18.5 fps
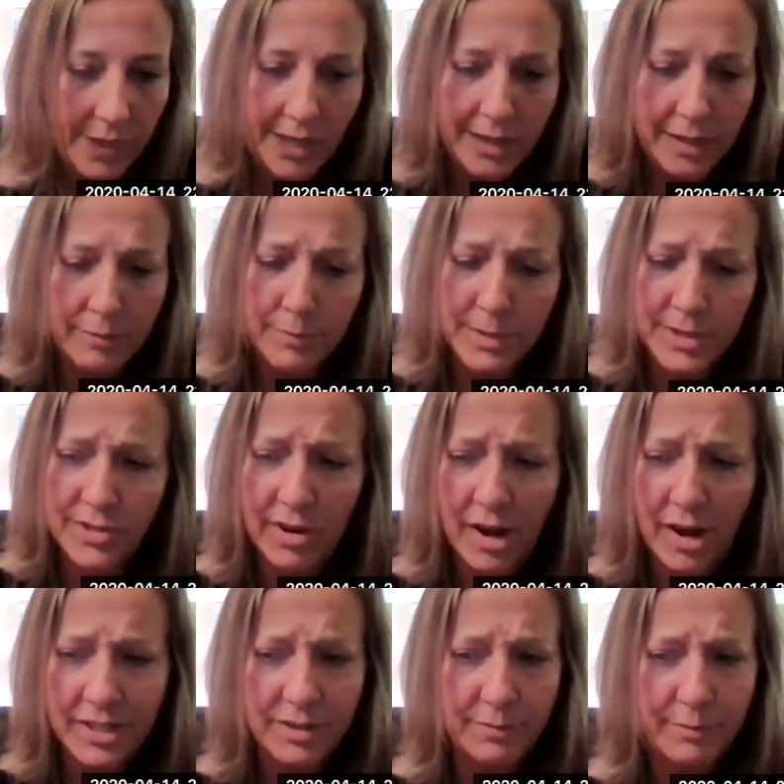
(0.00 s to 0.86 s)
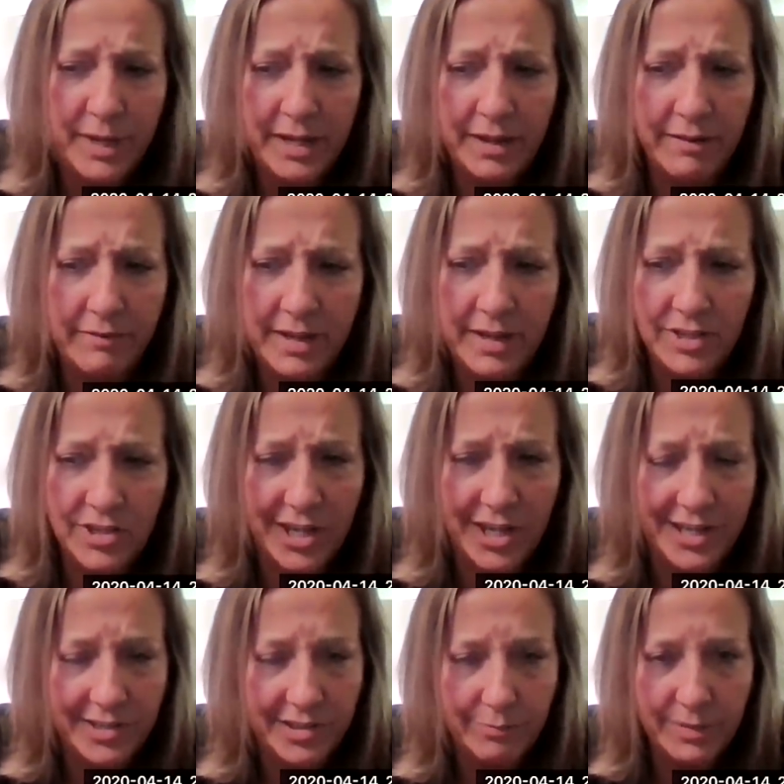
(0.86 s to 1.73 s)
He massaged me and
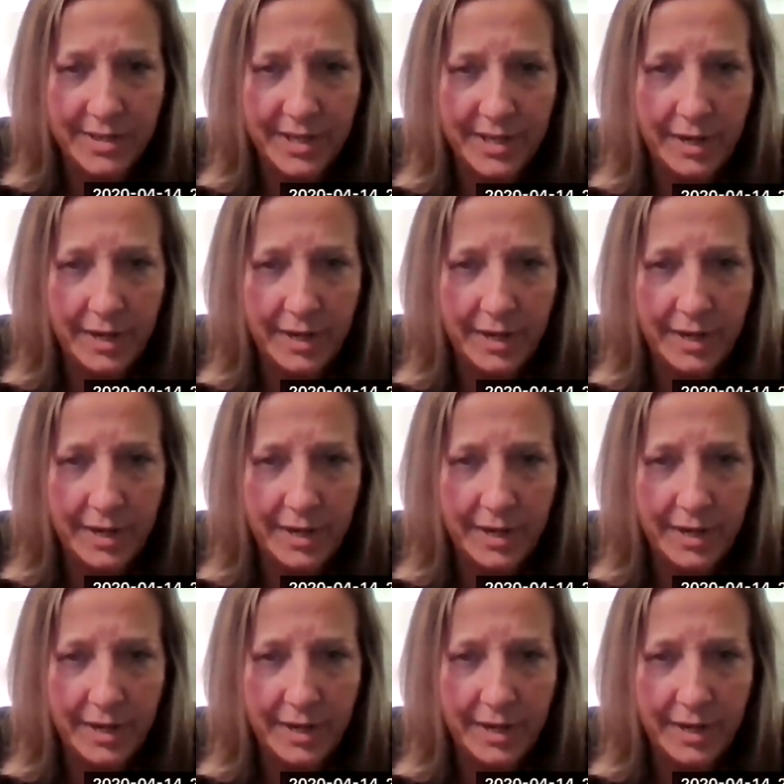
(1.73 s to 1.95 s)
eventually I was